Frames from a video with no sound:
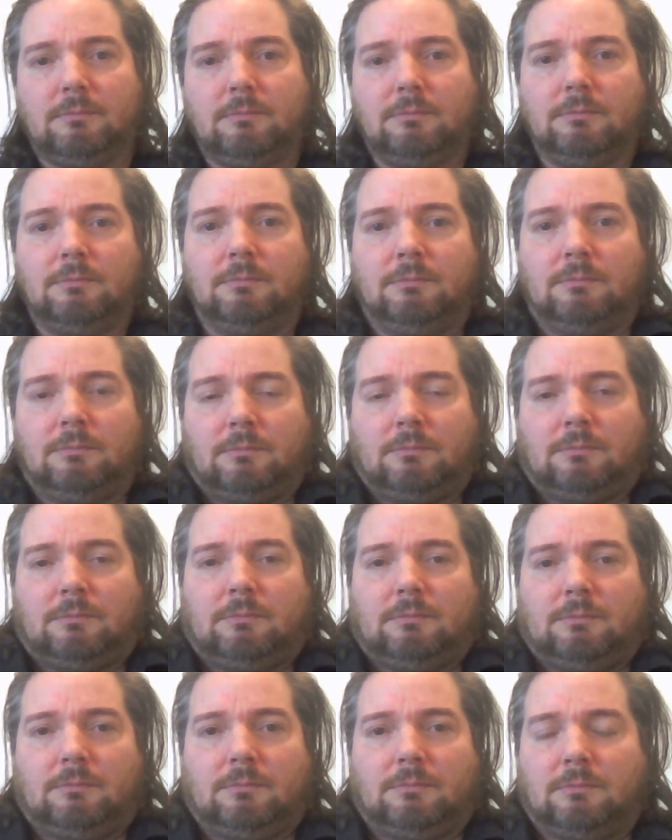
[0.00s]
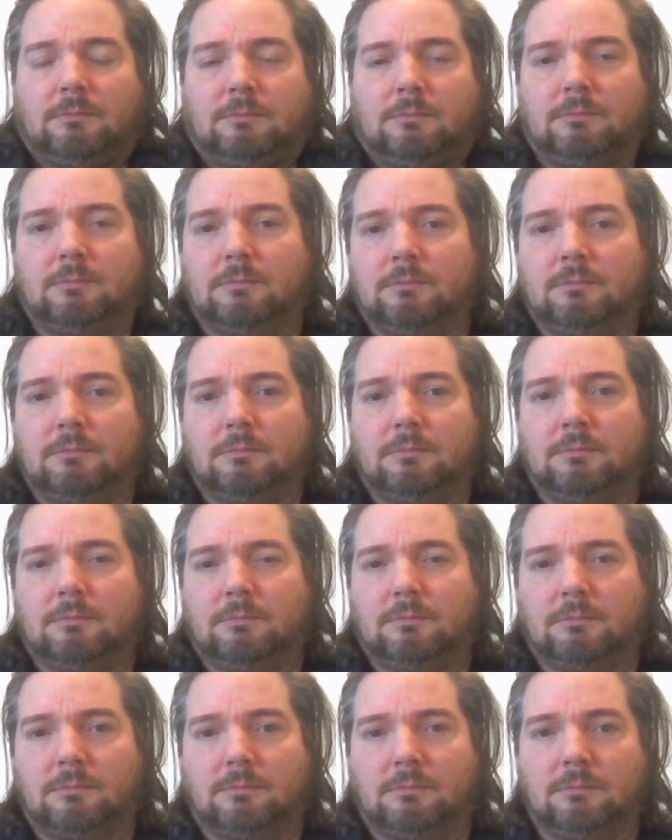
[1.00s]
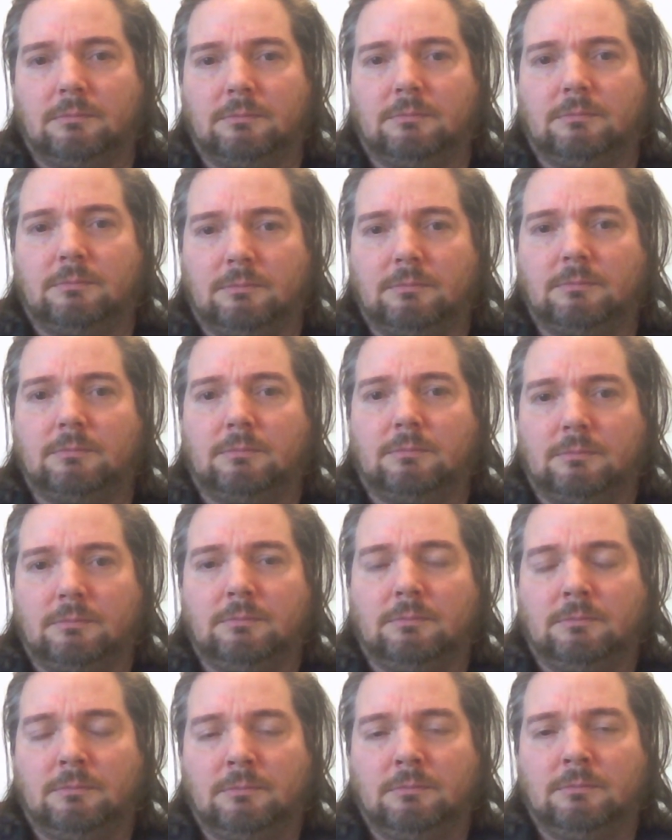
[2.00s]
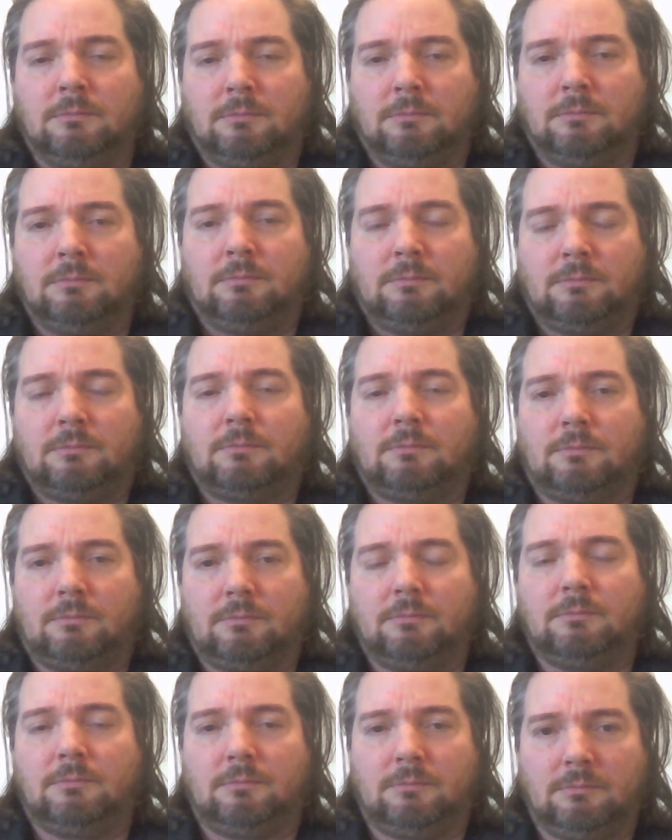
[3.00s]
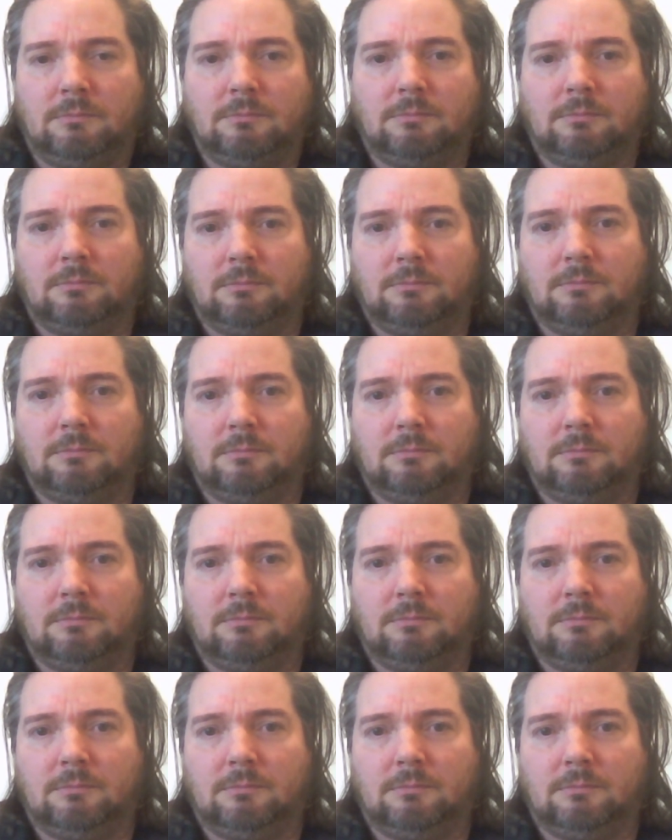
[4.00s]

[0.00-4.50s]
[no speech]